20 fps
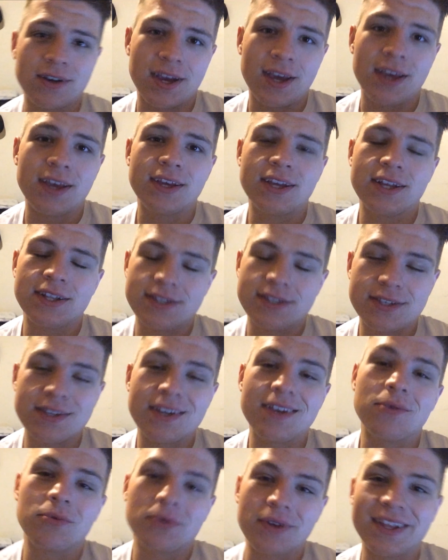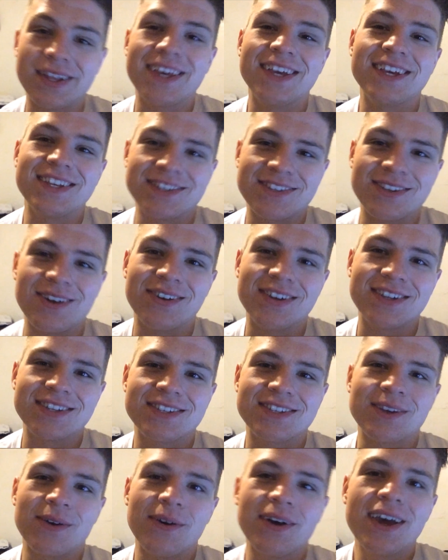okay? It's, it really is
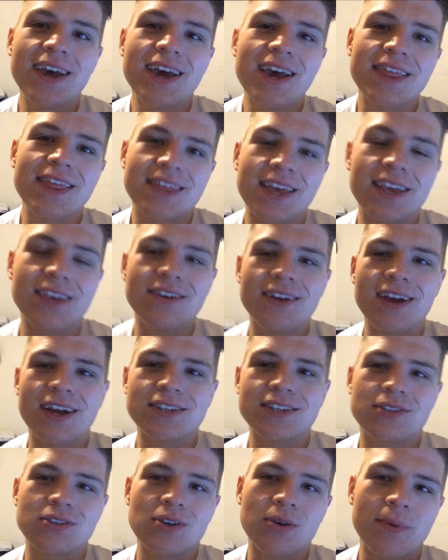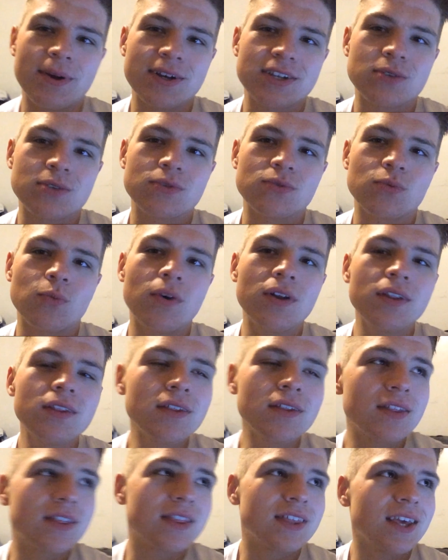noticed. So thank you guys so much. There was
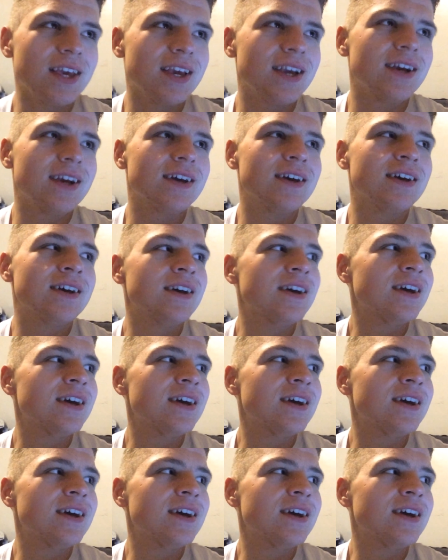one other thing